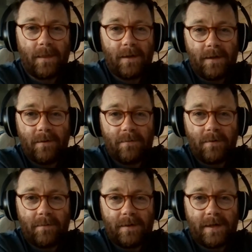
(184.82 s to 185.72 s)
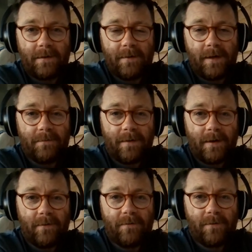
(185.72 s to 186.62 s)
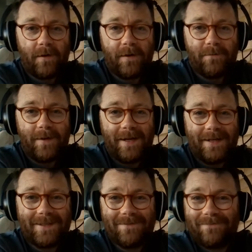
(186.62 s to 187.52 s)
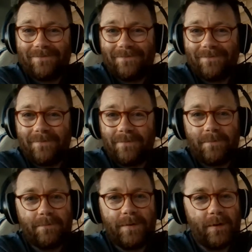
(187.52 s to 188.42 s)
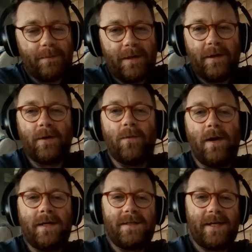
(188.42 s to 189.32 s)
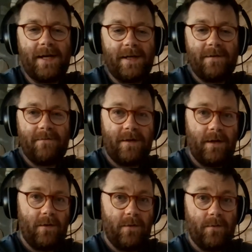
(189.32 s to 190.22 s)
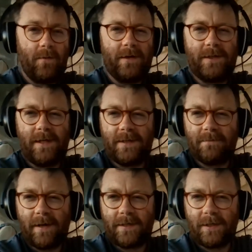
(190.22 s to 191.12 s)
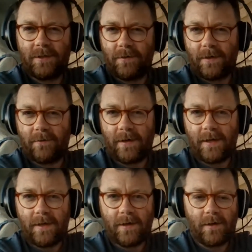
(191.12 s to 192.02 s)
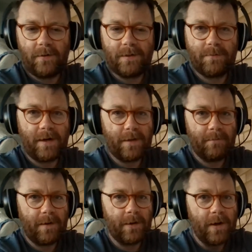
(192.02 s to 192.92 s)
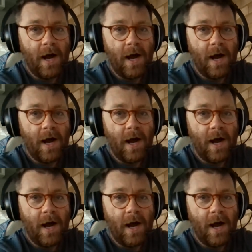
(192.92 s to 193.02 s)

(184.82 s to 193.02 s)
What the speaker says: It'll probably take me about 5 minutes, but it'll be like 1 second for you. Watch this magic trick. Ready? Hold your breath and blow.